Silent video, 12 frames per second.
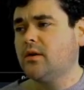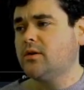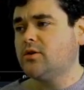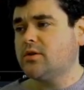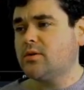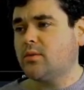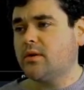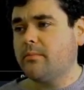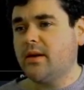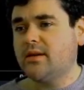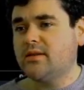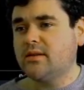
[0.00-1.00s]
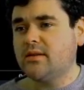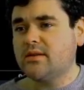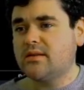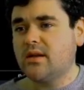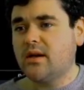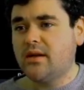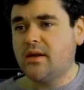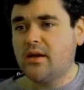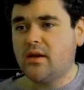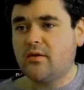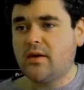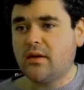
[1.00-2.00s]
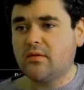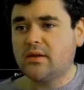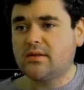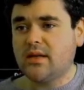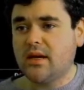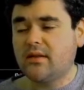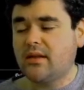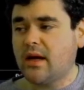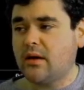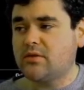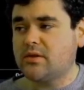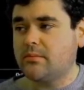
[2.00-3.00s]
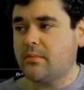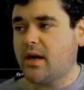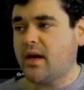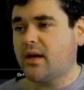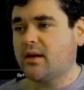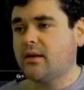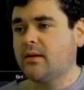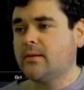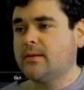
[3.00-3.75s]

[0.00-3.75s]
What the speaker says: Just want to mention this line here around the 10,000 mark.